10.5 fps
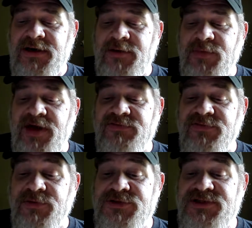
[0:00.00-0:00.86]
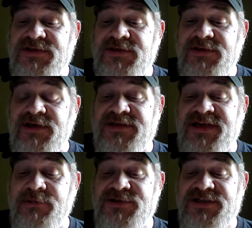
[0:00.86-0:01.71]
my first
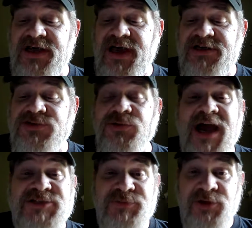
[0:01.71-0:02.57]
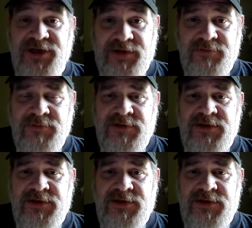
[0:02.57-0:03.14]
attempts at scratch building